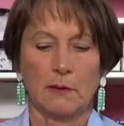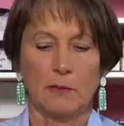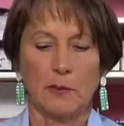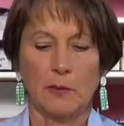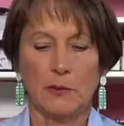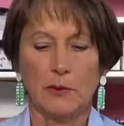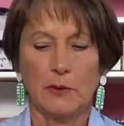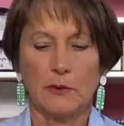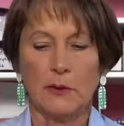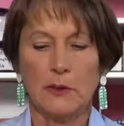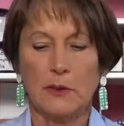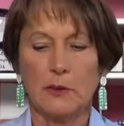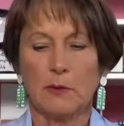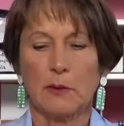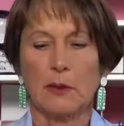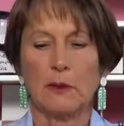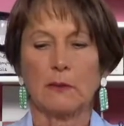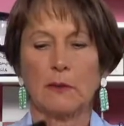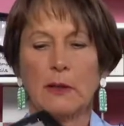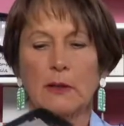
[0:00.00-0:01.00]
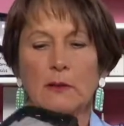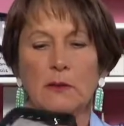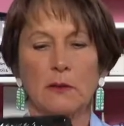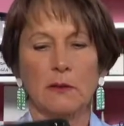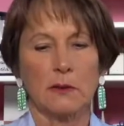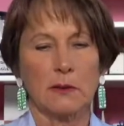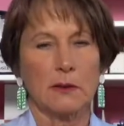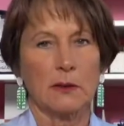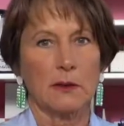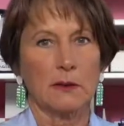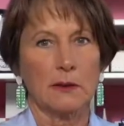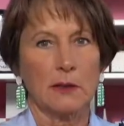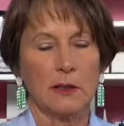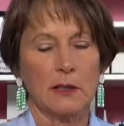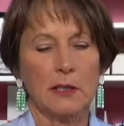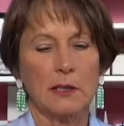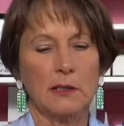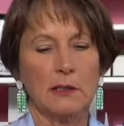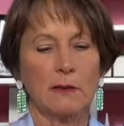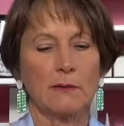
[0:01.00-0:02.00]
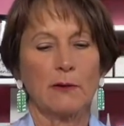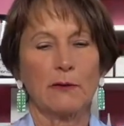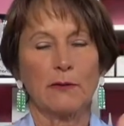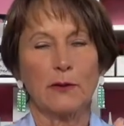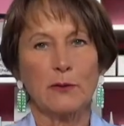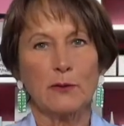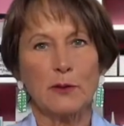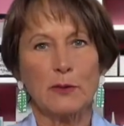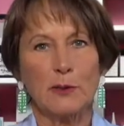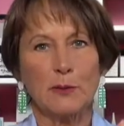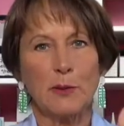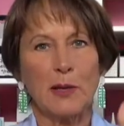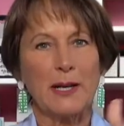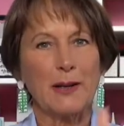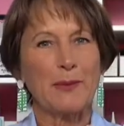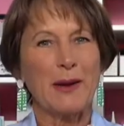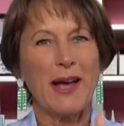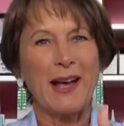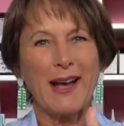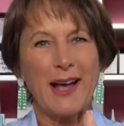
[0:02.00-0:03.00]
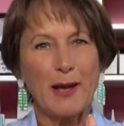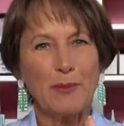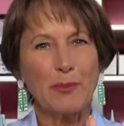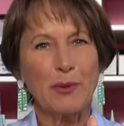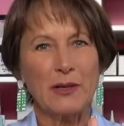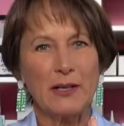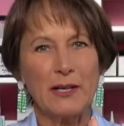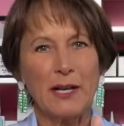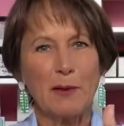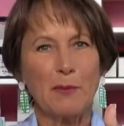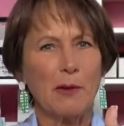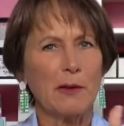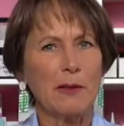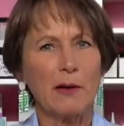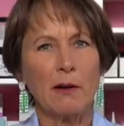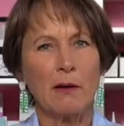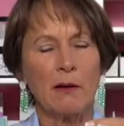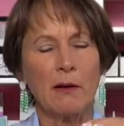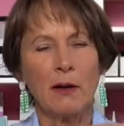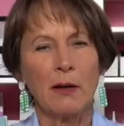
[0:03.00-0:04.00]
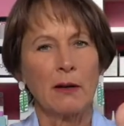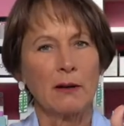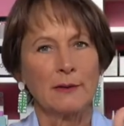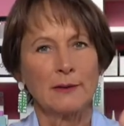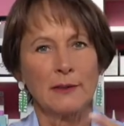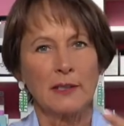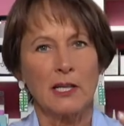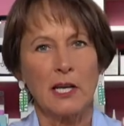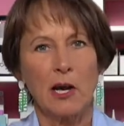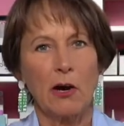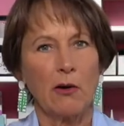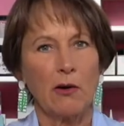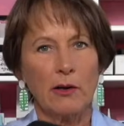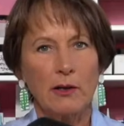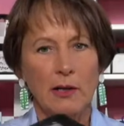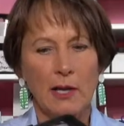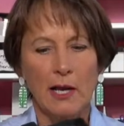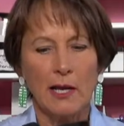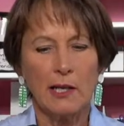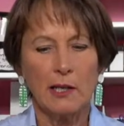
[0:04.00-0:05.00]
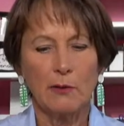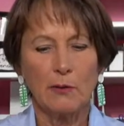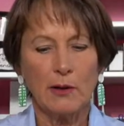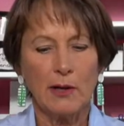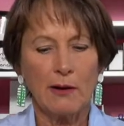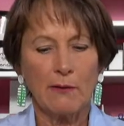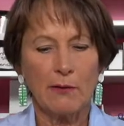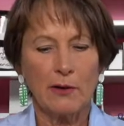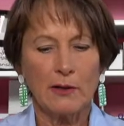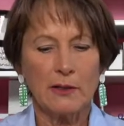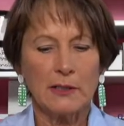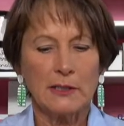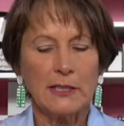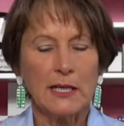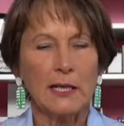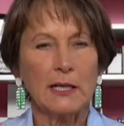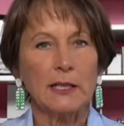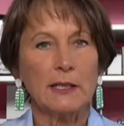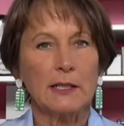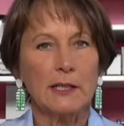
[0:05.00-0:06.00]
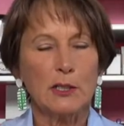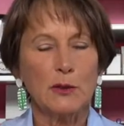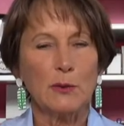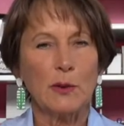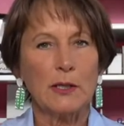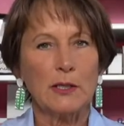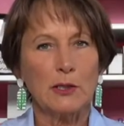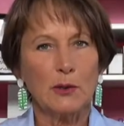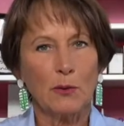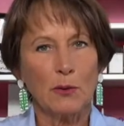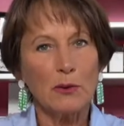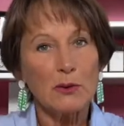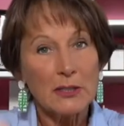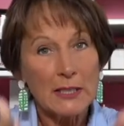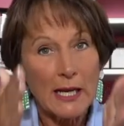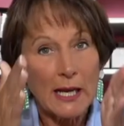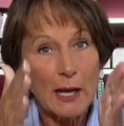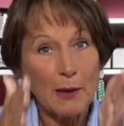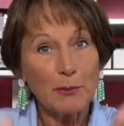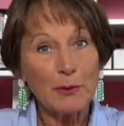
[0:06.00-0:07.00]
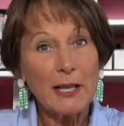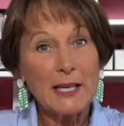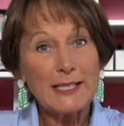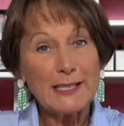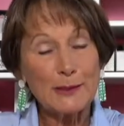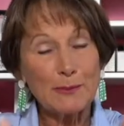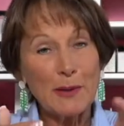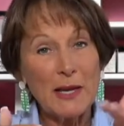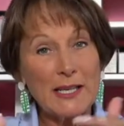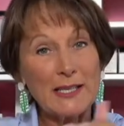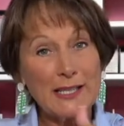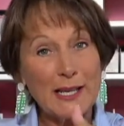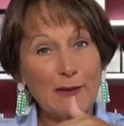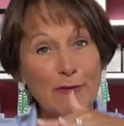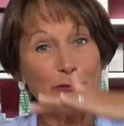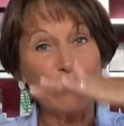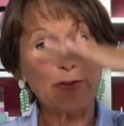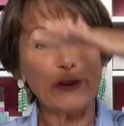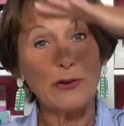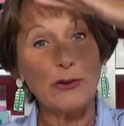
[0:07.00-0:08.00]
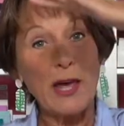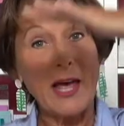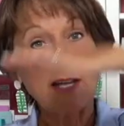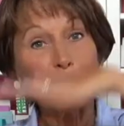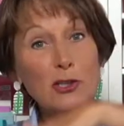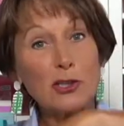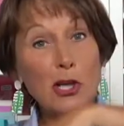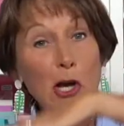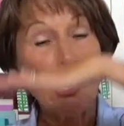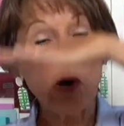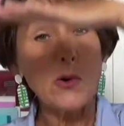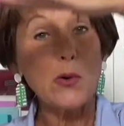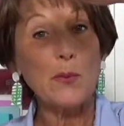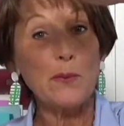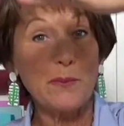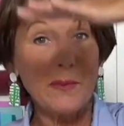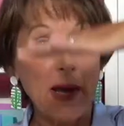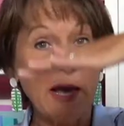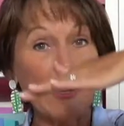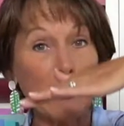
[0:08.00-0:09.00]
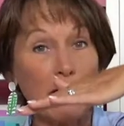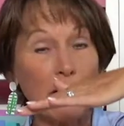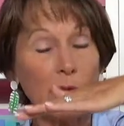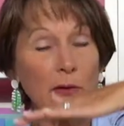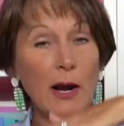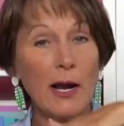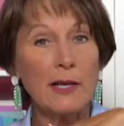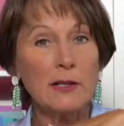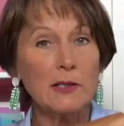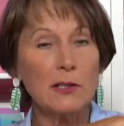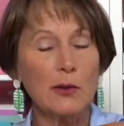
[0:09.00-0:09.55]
I'll do it this way, right? So this says adhesive. If this is a buddy bag, I put a name on there Karen, Katie, whatever, stand it this way so it would take up less space and fill that tote better, right?